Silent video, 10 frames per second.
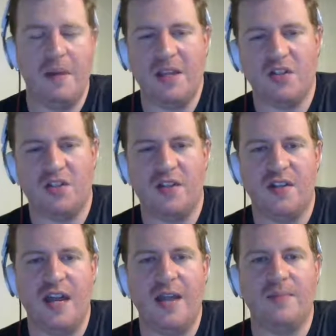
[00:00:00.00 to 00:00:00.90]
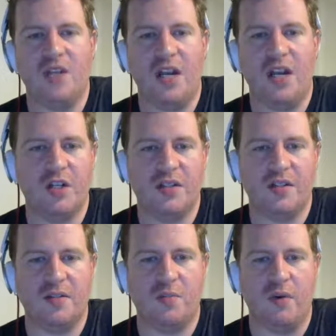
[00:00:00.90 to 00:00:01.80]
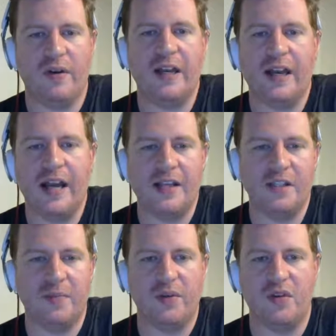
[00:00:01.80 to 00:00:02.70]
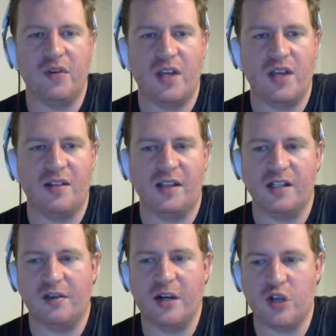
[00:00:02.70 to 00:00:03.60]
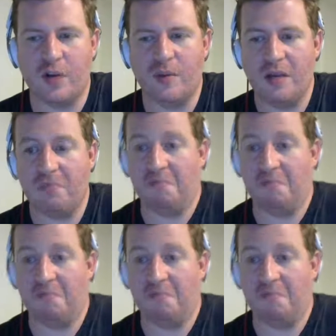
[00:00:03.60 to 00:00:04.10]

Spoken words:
they just did the name change because it's more recognizable if you say Ticket to Ride Germany.